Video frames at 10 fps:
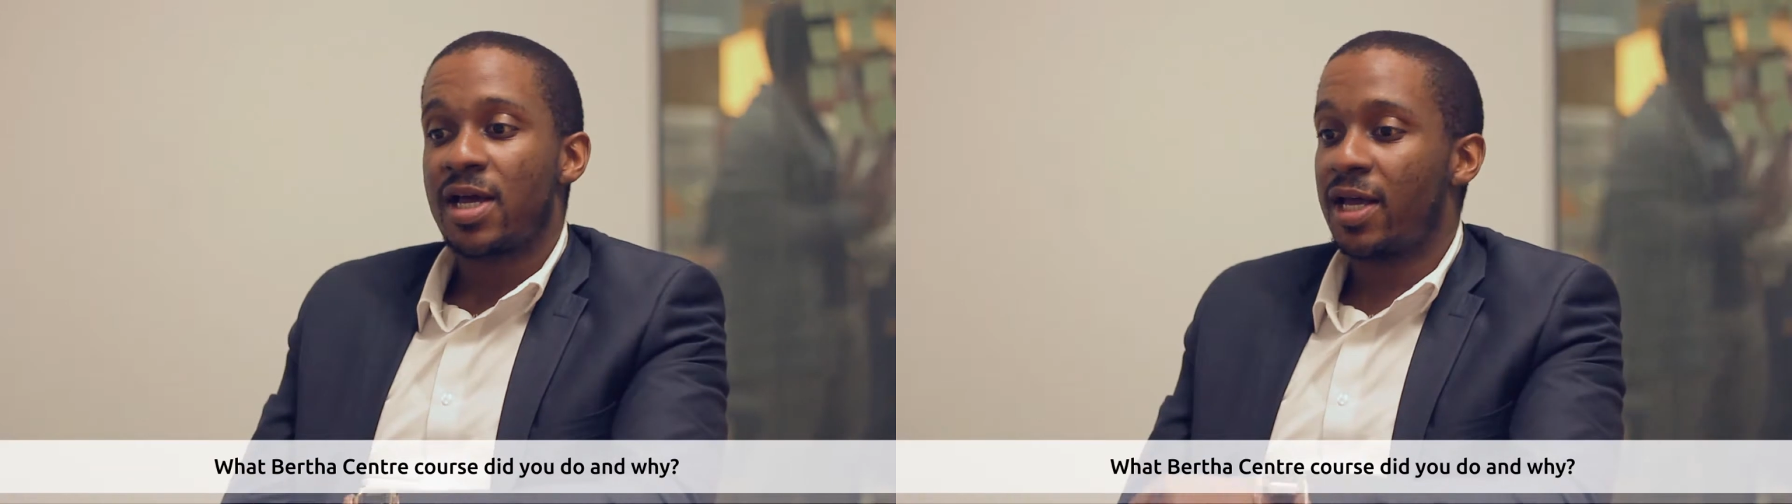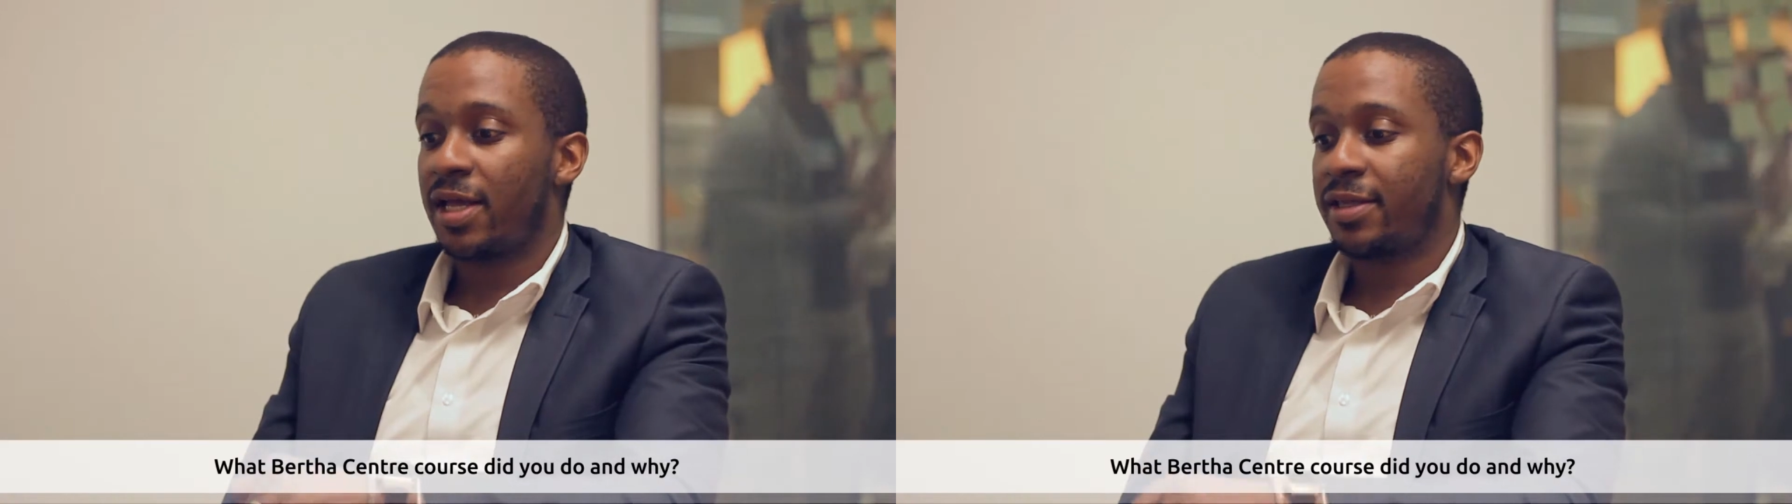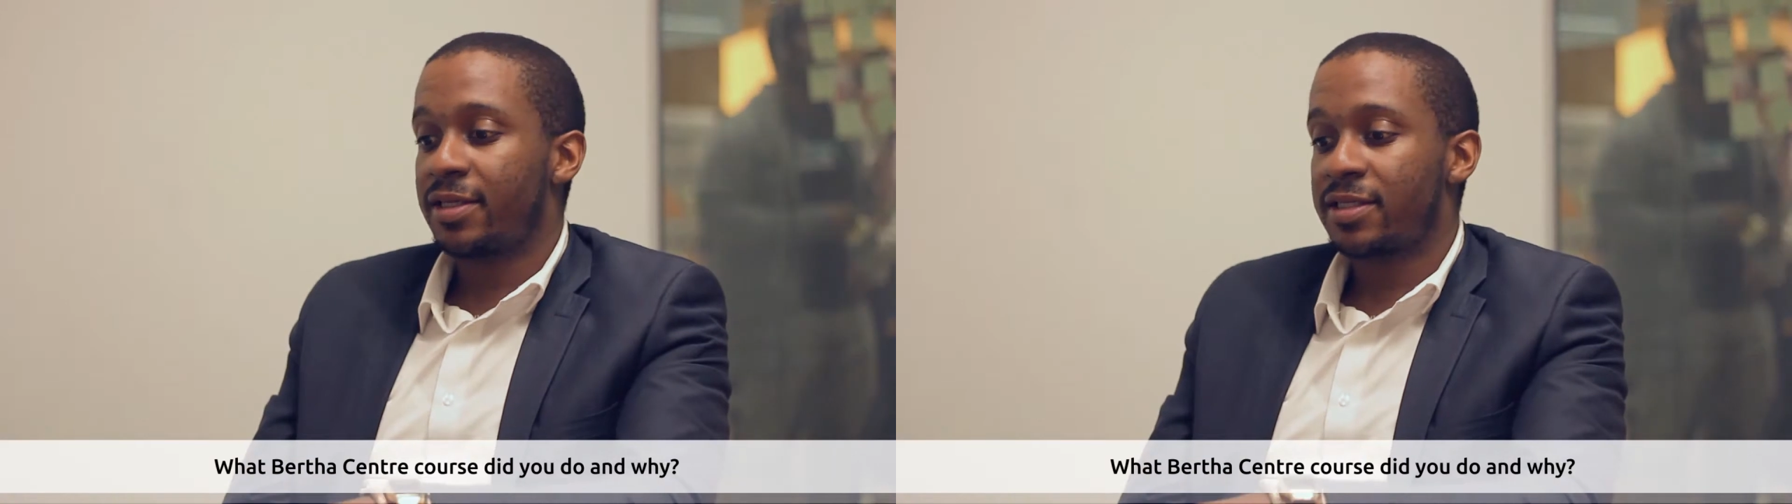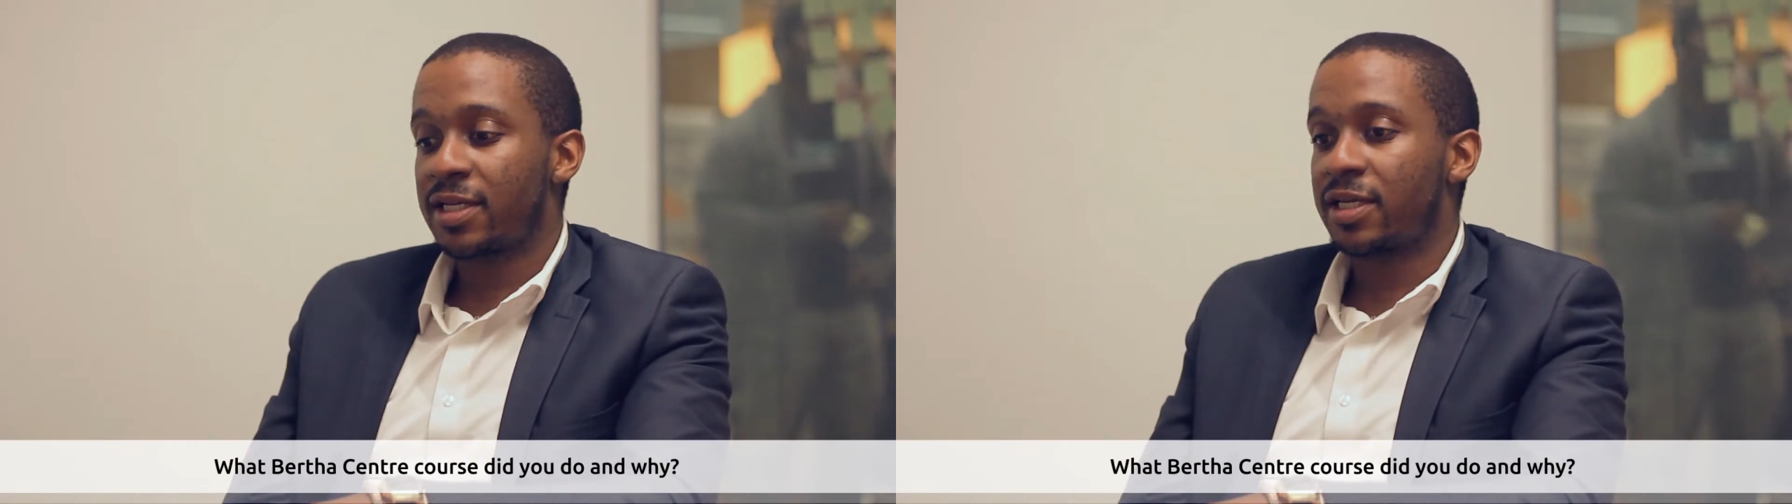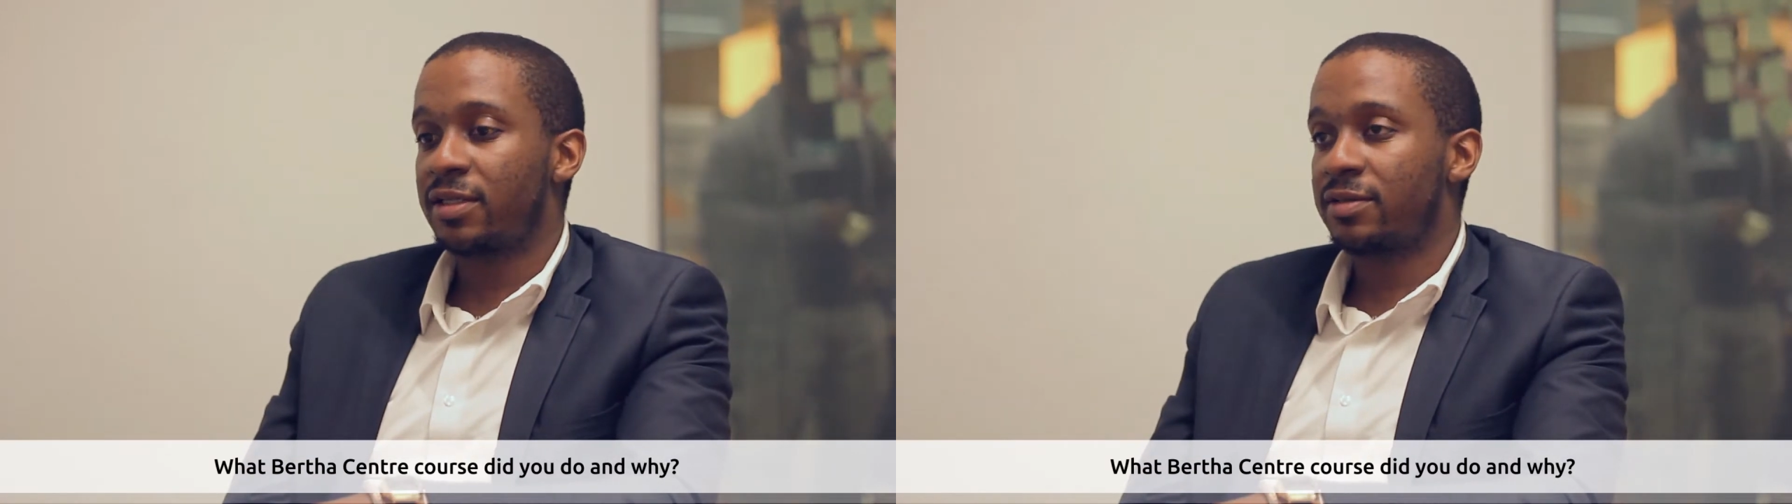And the
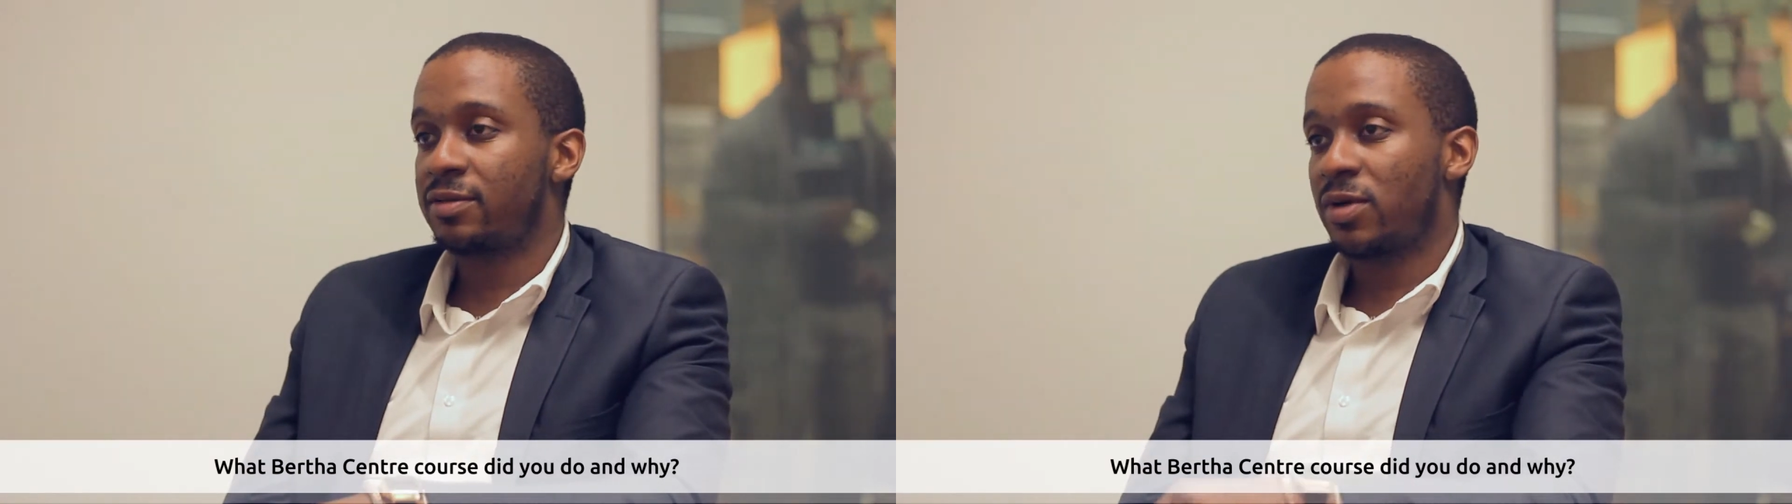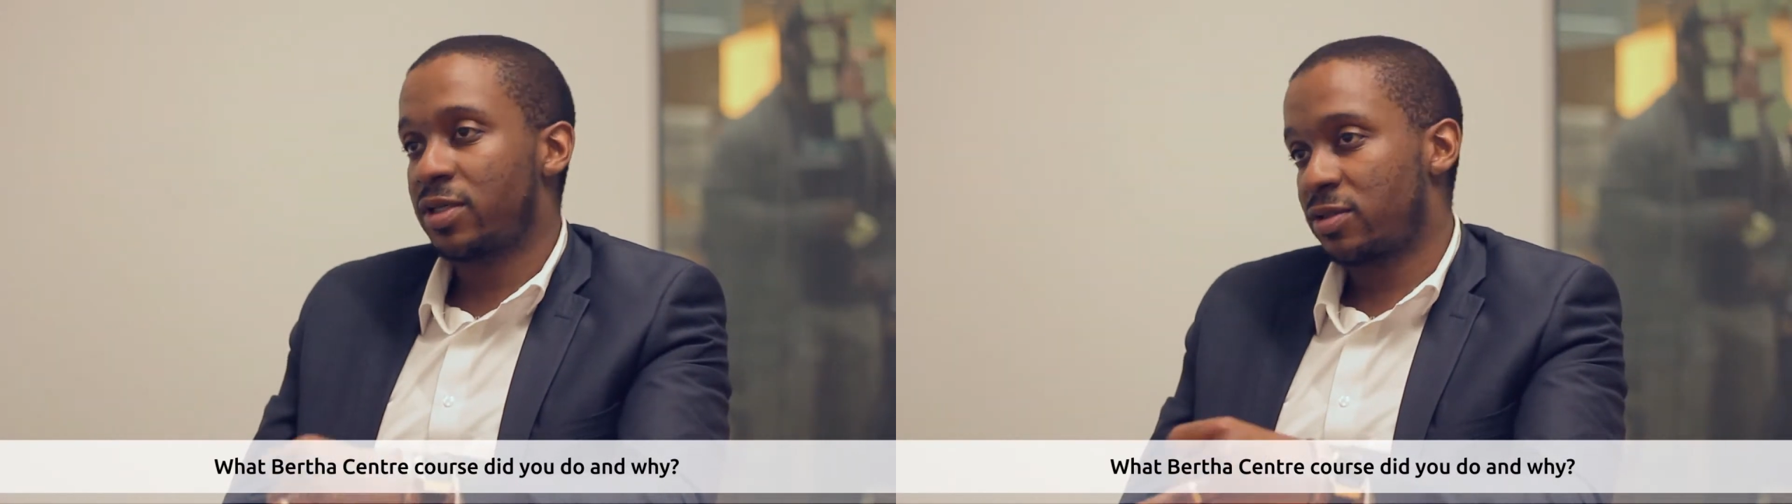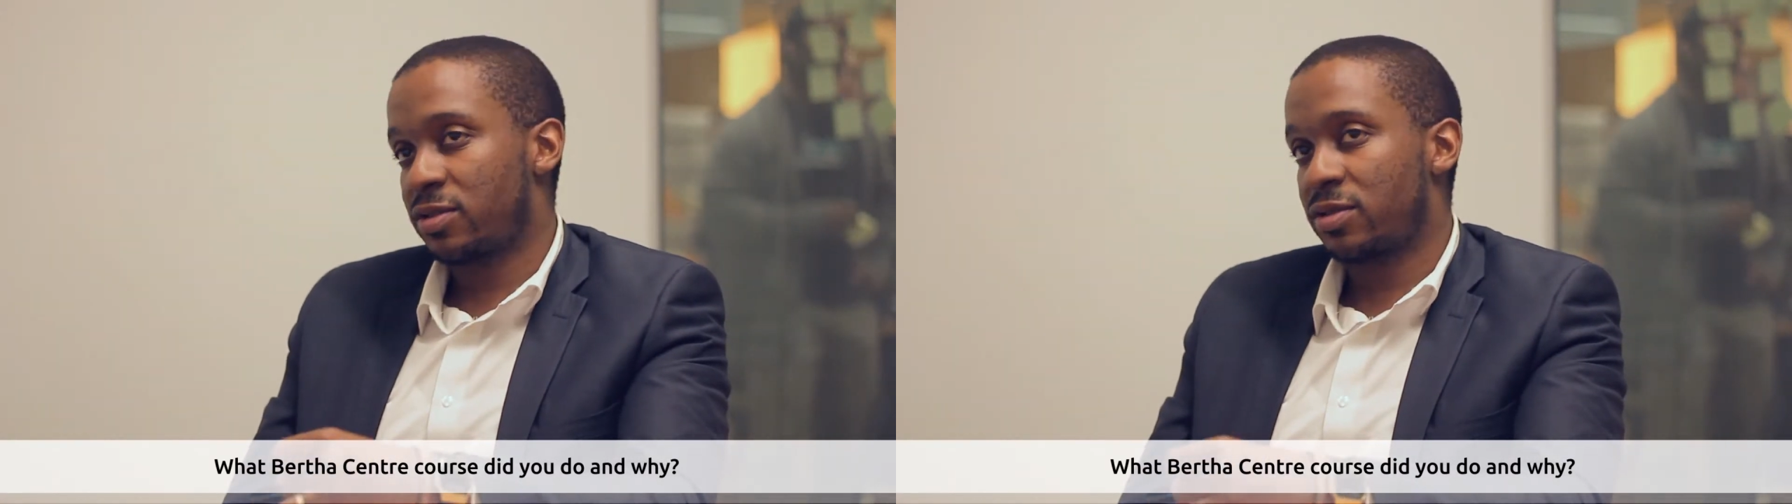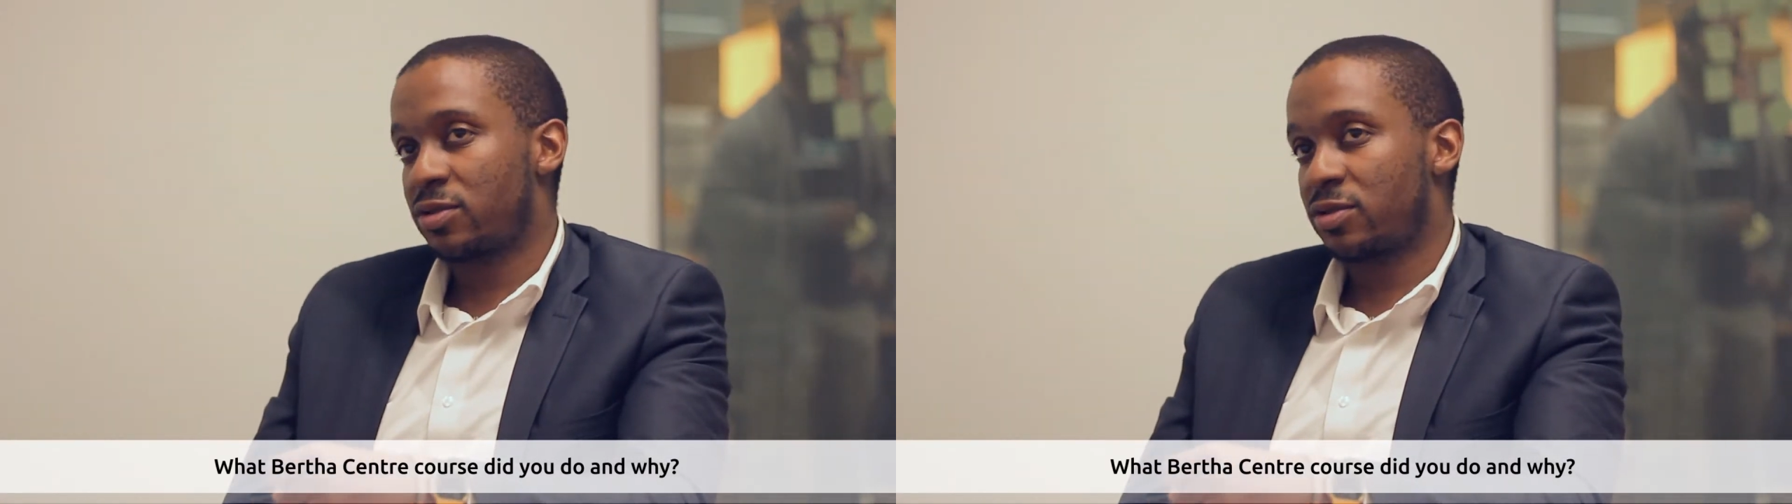second was